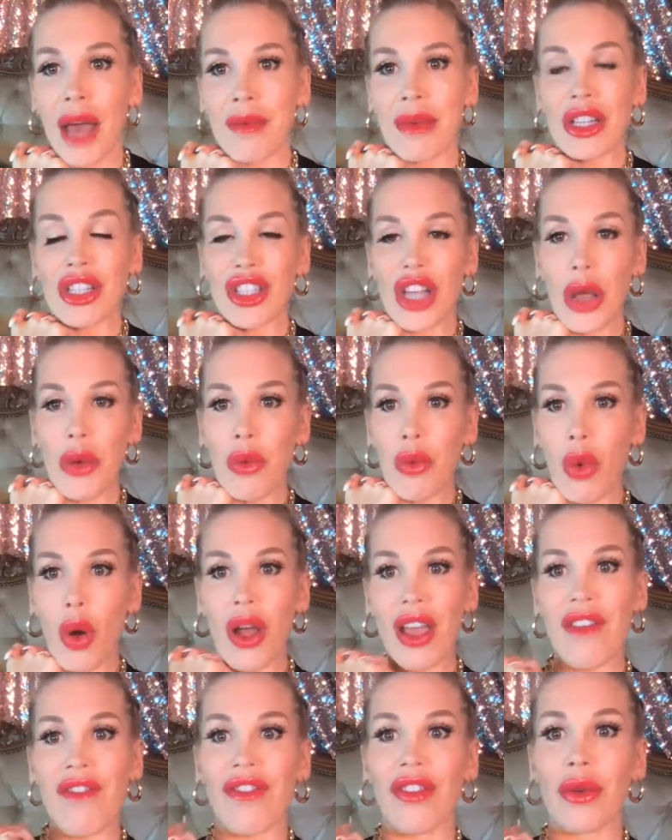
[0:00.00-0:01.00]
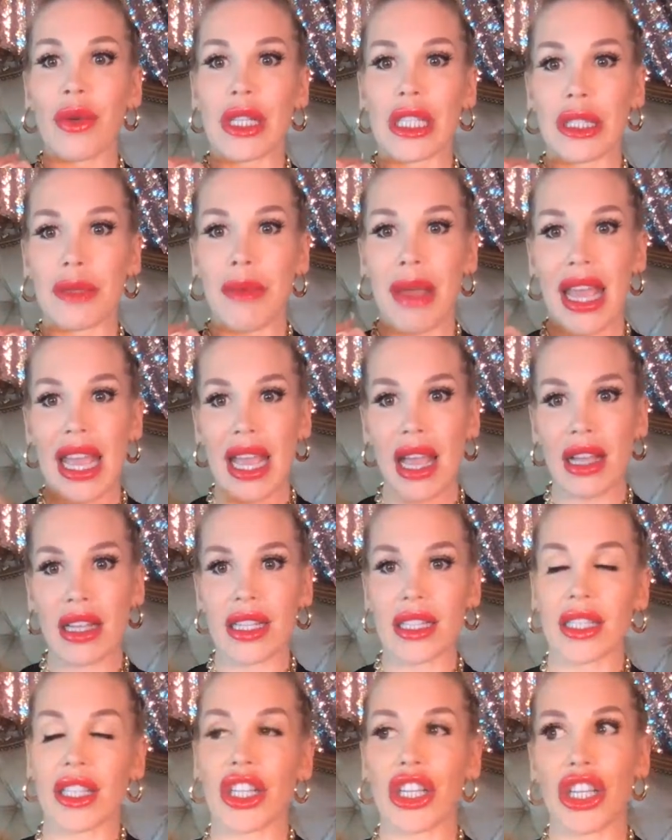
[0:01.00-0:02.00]
So what influenced me
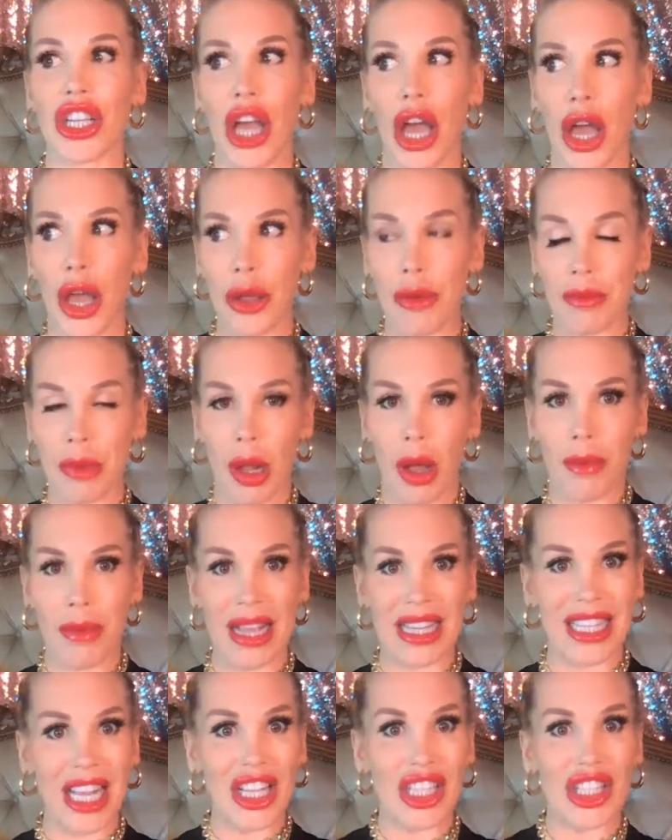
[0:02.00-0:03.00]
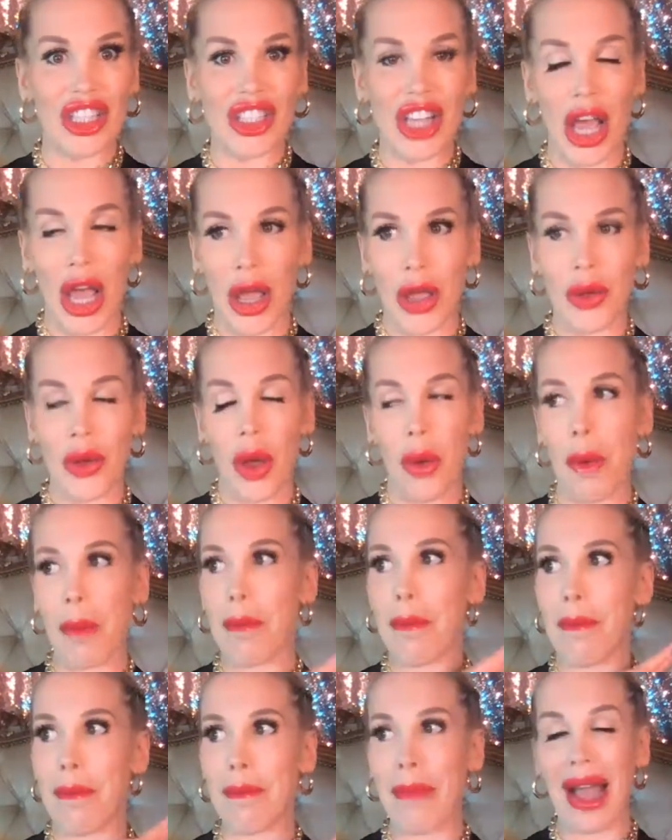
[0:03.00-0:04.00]
to go plant-based? So
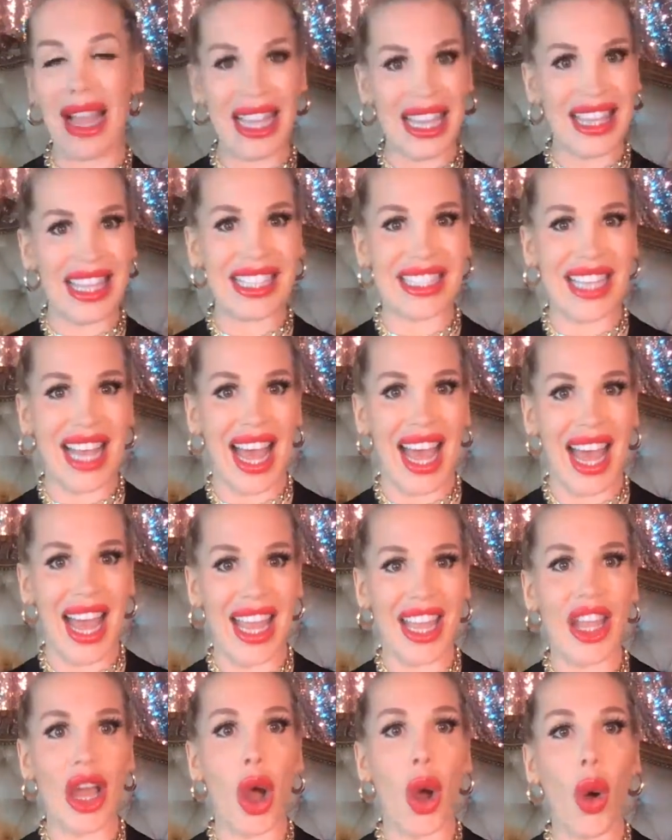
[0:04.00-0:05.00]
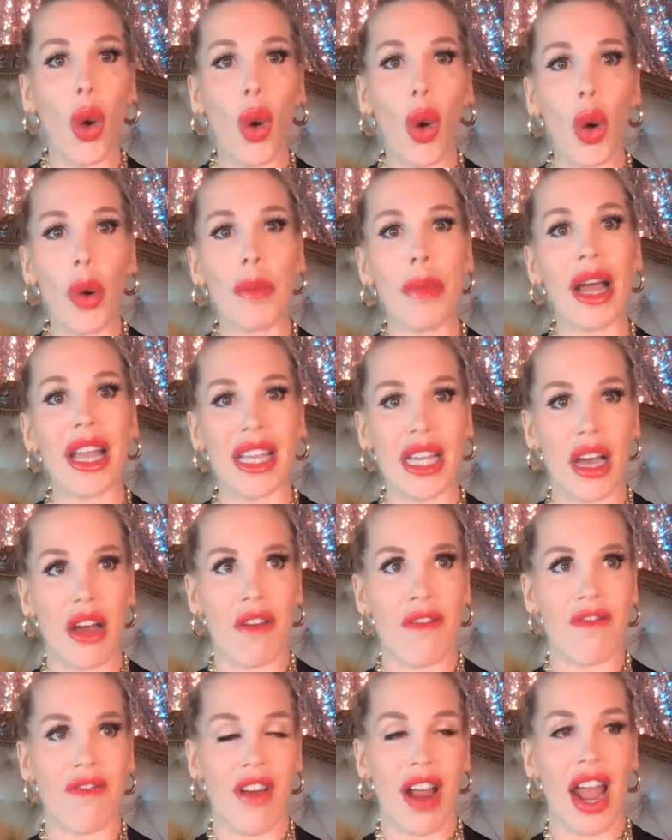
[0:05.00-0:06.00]
back in the day, all my
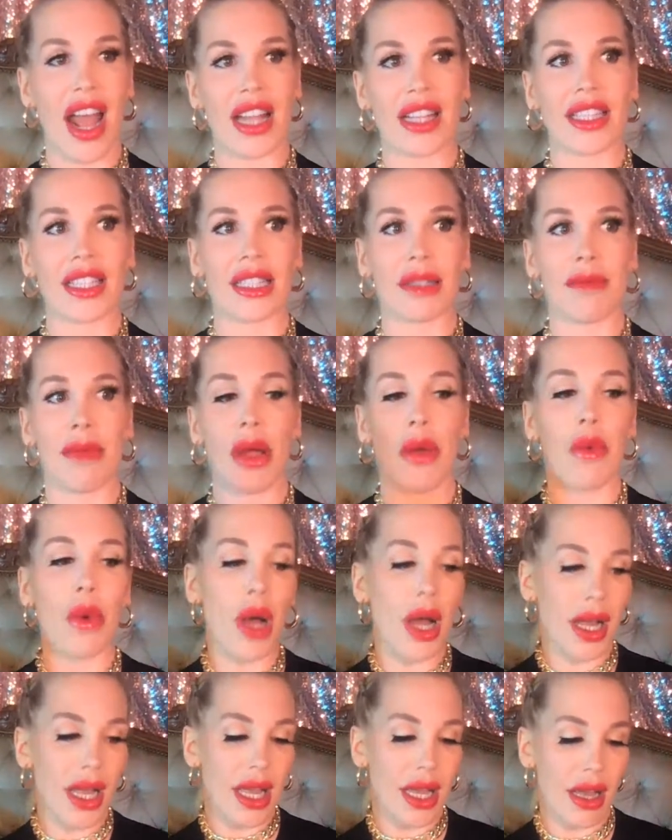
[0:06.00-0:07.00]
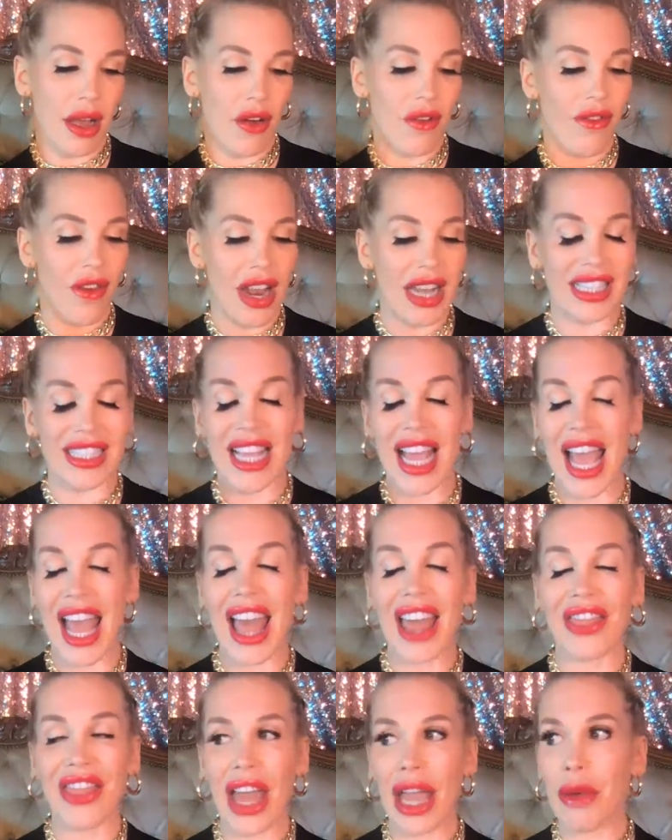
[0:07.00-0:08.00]
girlfriends, my working girlfriends,
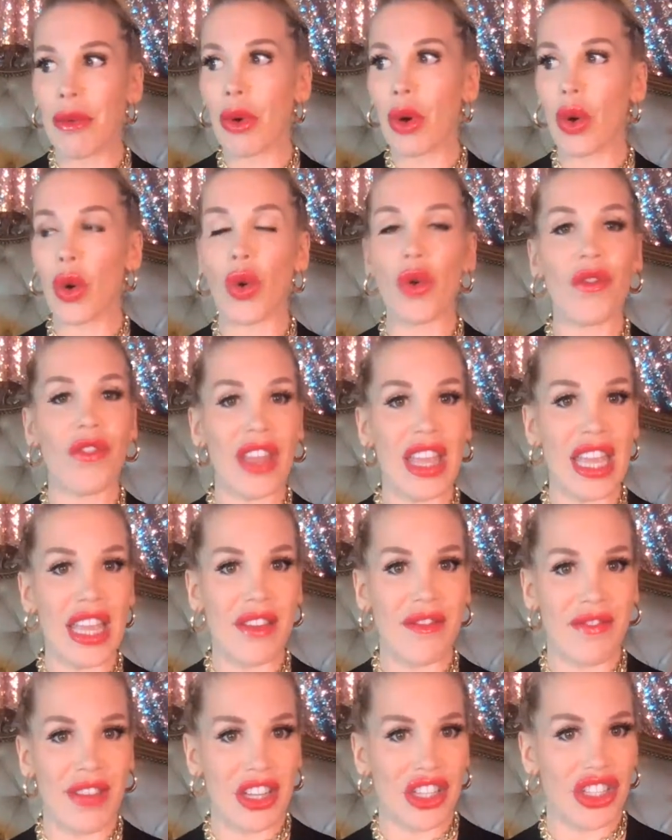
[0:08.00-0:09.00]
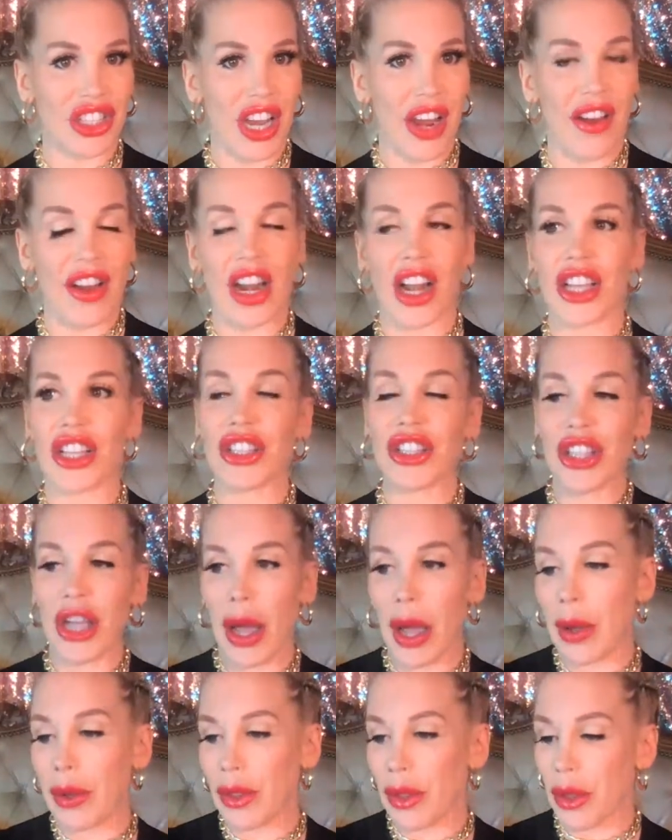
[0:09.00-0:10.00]
they were all vegan, vegetarian. I used to
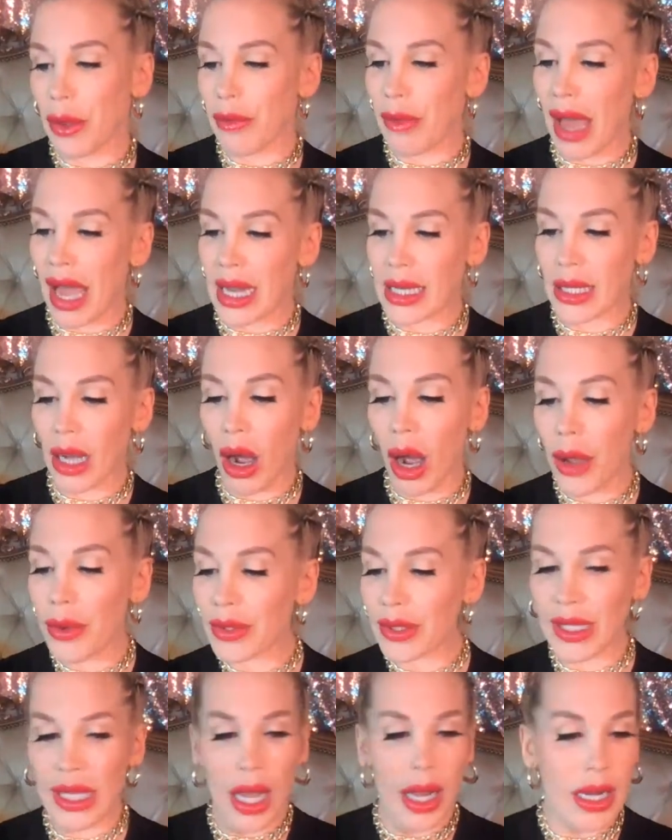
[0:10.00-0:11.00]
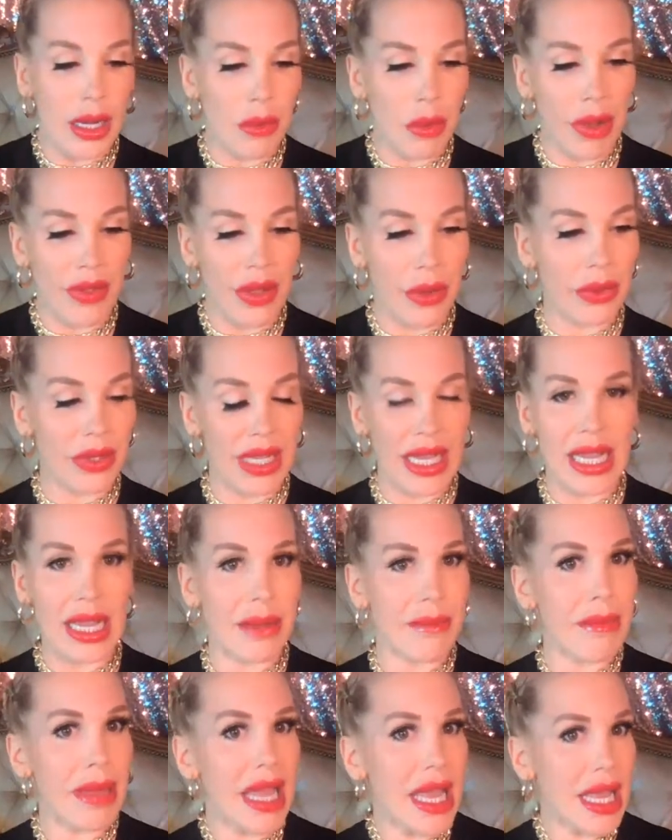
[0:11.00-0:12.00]
go out with them and I was the only one that was
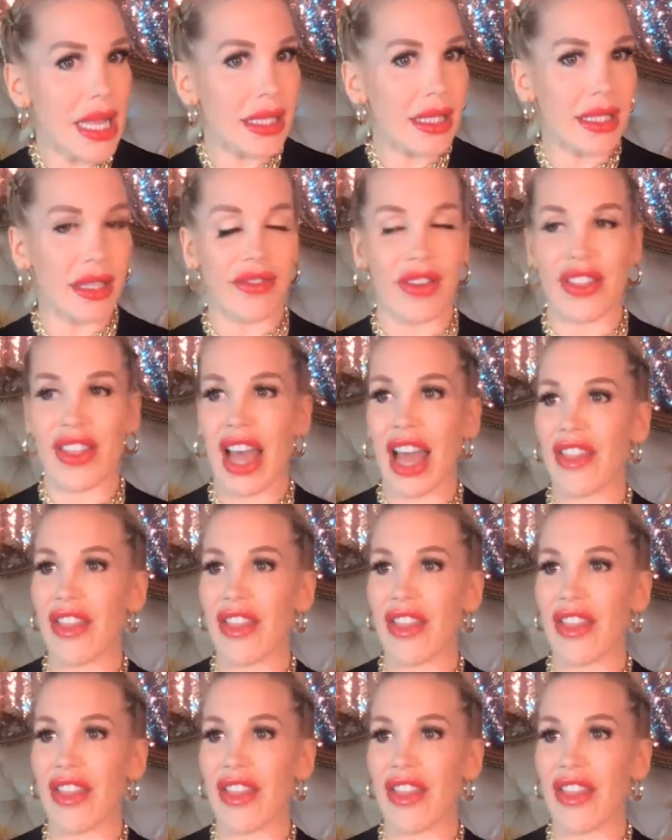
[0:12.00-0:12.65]
eating meat and stuff like that.